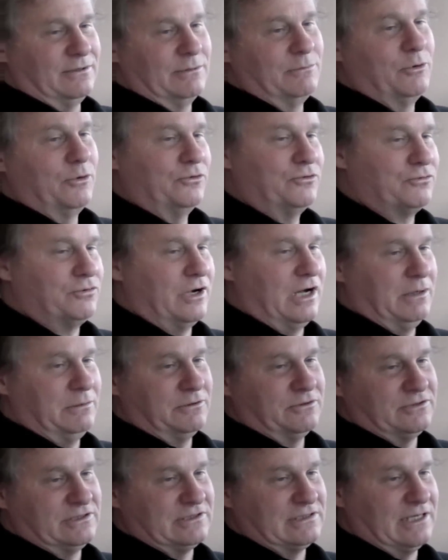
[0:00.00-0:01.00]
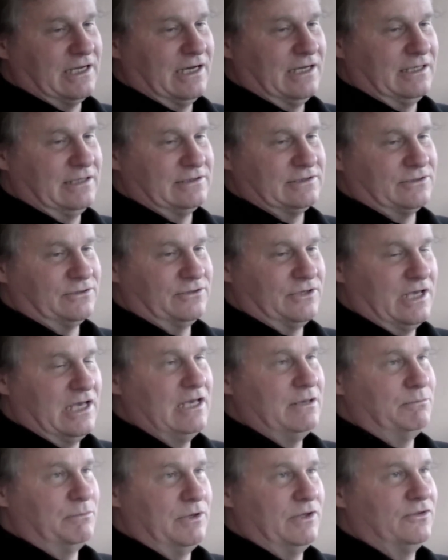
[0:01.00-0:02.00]
Most tribal societies, their
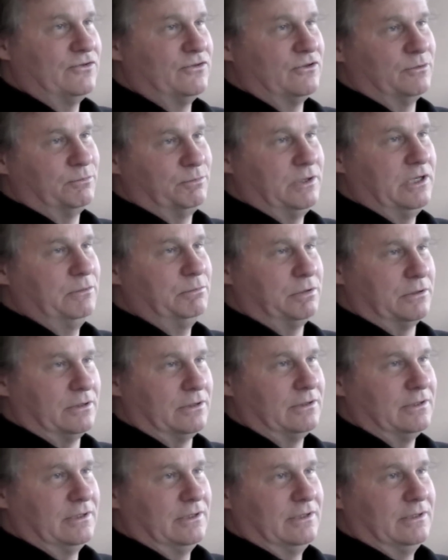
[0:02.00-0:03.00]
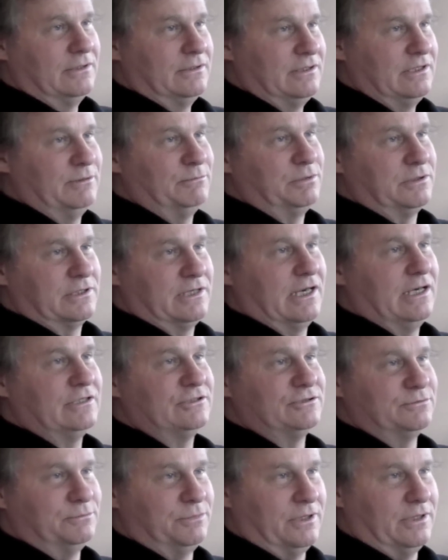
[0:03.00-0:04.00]
name means the people. The
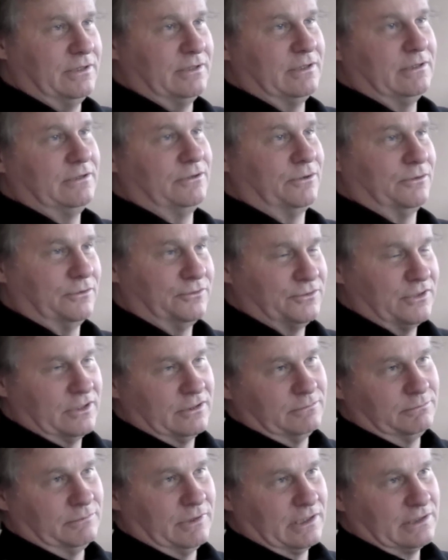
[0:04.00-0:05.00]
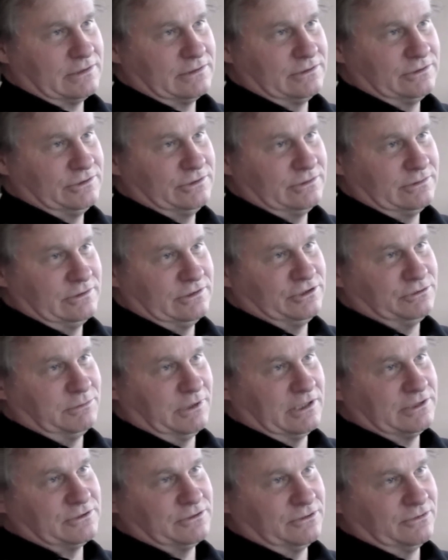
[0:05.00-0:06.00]
implication being that those other mucks and
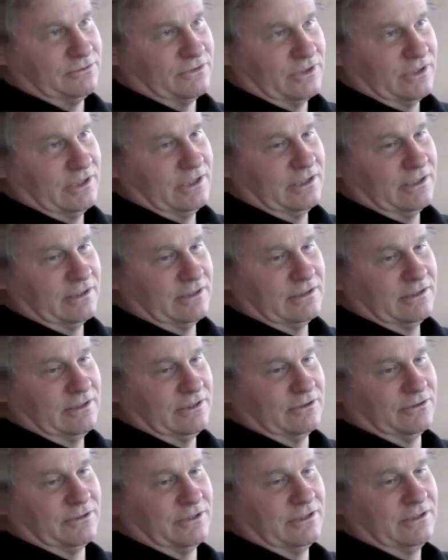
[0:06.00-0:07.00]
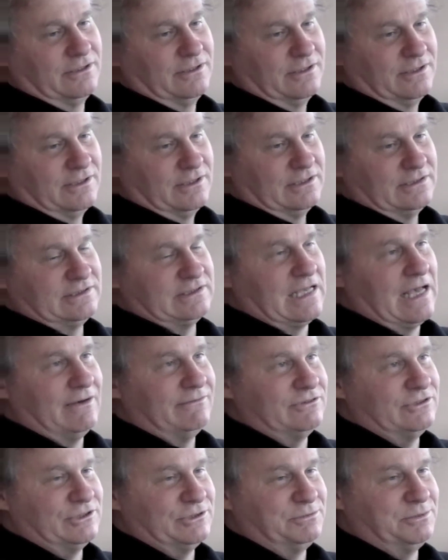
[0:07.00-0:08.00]
schmucks over there are
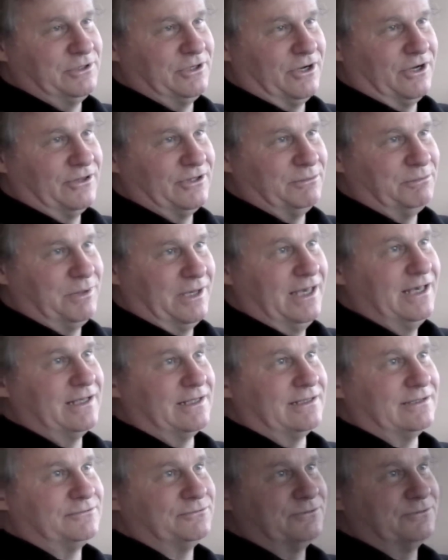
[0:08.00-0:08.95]
savages beyond the pale.